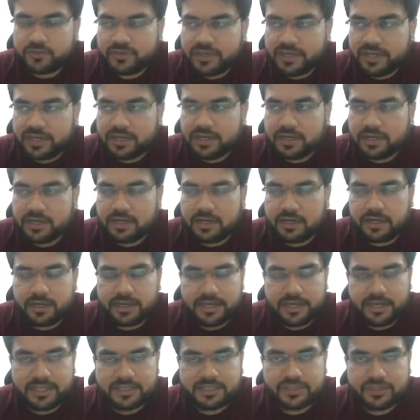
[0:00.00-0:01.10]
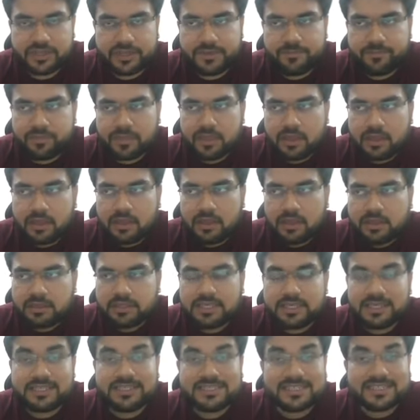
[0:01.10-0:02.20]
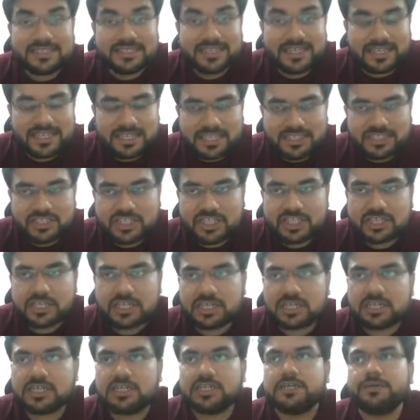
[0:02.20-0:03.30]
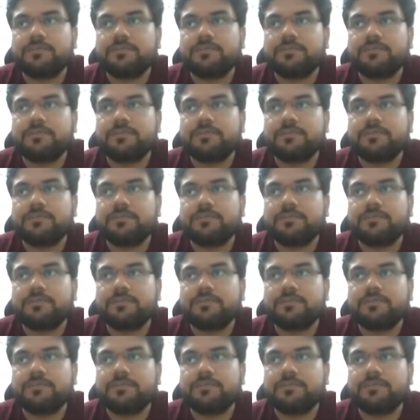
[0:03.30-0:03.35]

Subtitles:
of the industry, the strategic